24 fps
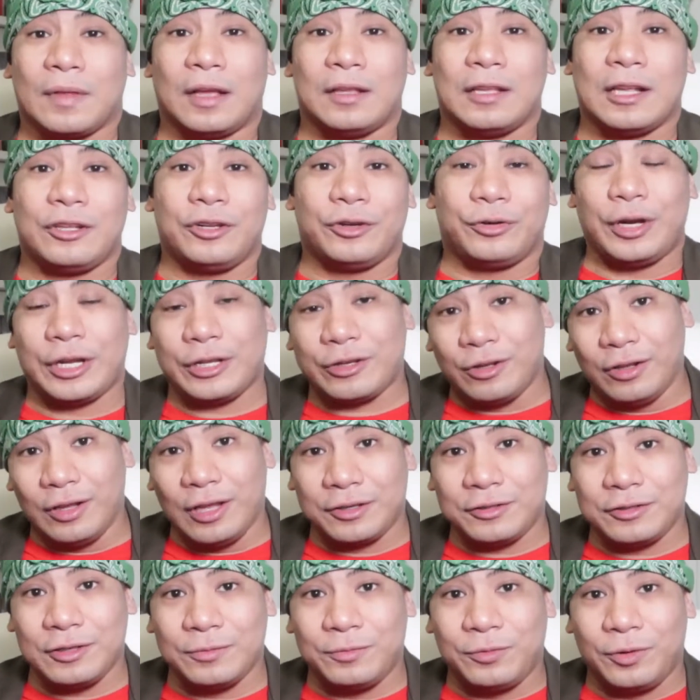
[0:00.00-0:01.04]
Another great
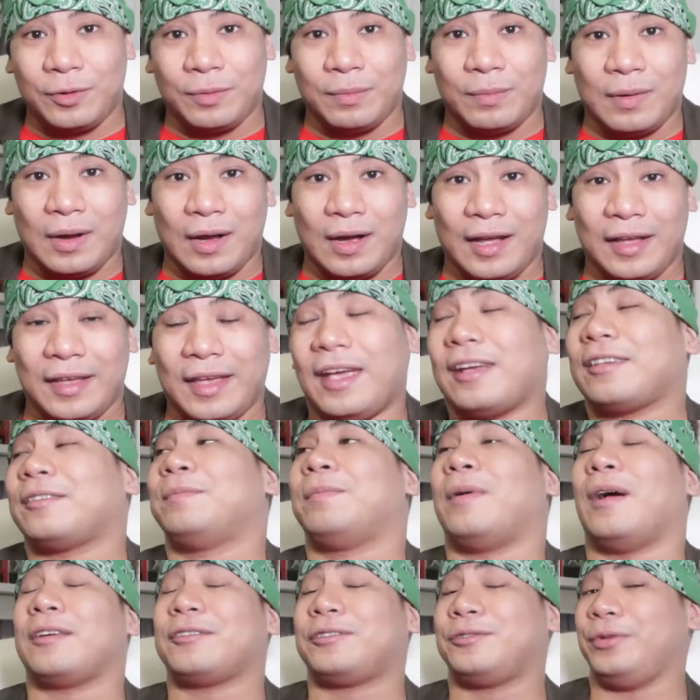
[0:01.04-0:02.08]
collection for my
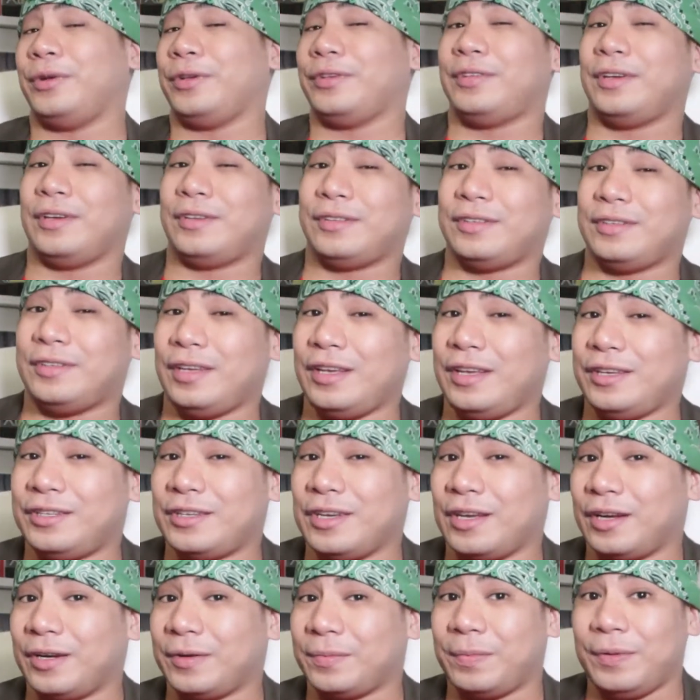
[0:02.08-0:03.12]
Xbox three sixty
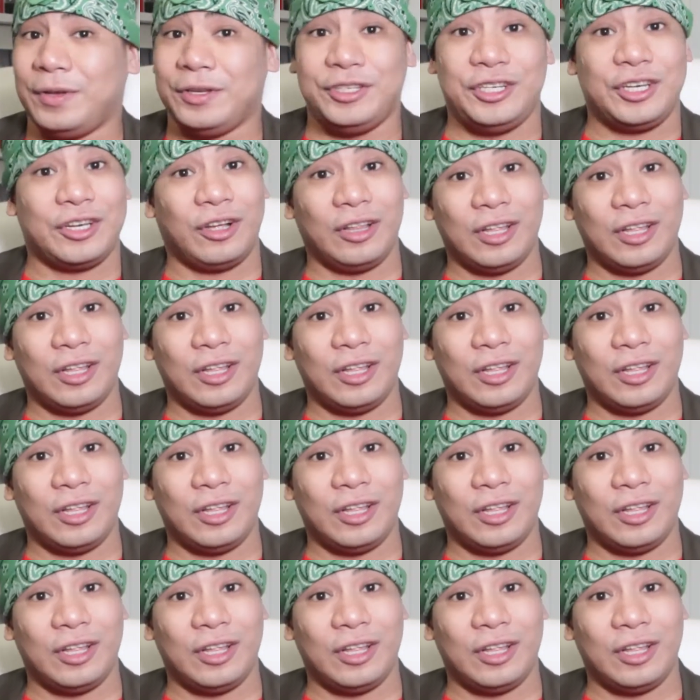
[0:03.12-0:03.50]
J R P G